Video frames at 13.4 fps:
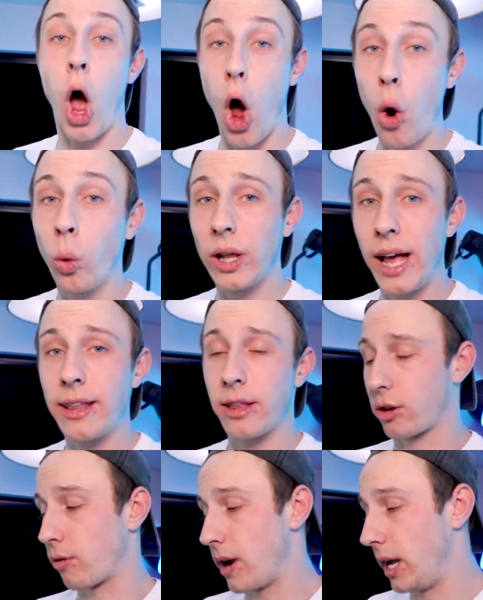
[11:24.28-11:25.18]
OLED
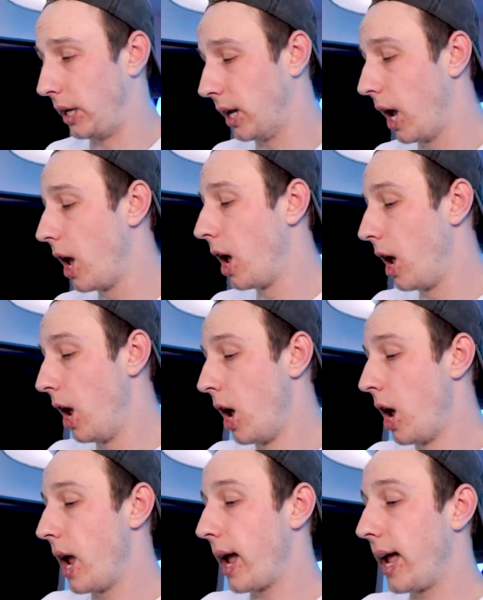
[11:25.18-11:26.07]
screen.
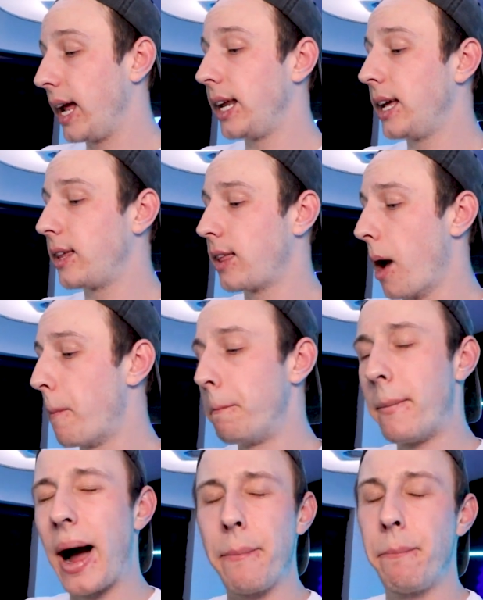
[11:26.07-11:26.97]
It is
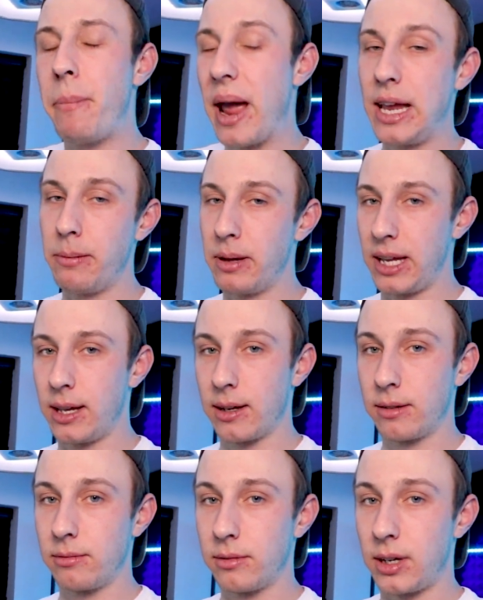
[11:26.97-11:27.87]
my baby,
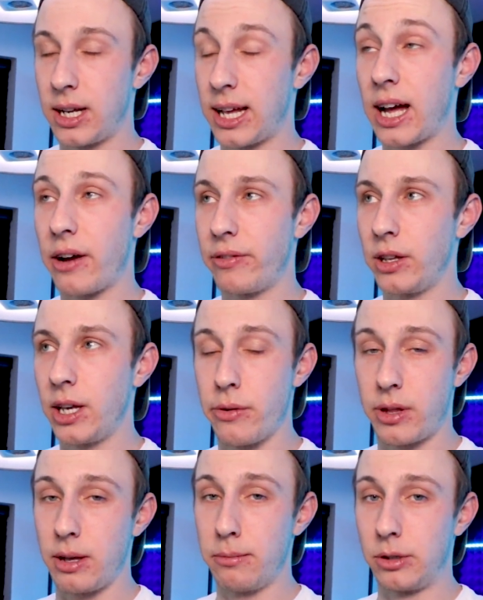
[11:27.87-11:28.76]
and I haven't
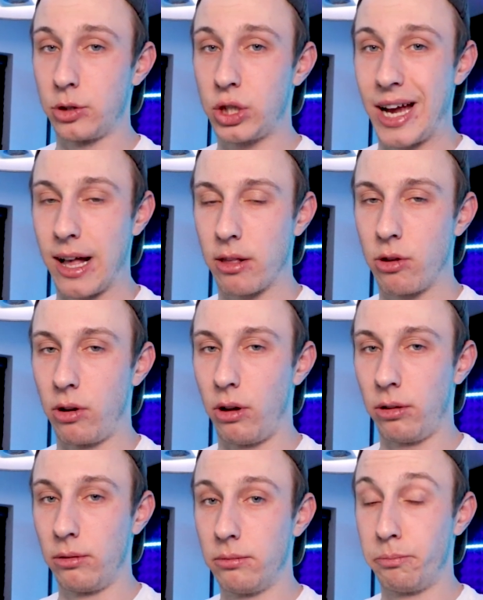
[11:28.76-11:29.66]
used it much at
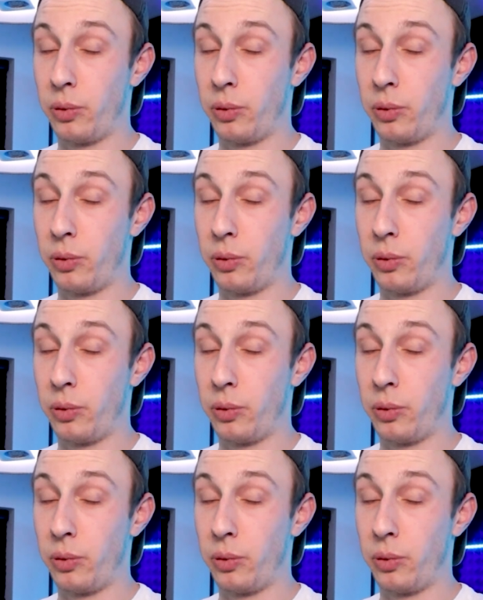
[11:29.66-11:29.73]
all.